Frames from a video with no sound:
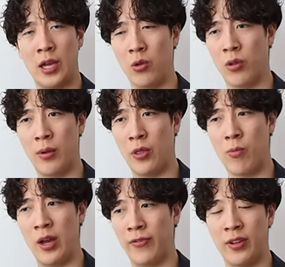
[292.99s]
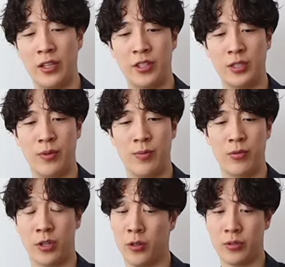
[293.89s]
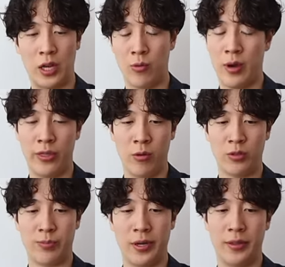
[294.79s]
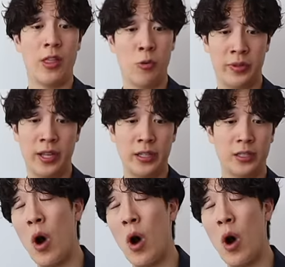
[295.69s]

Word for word: I don't I don't mind flat chest people, girls. I don't mind those, but that would be nice.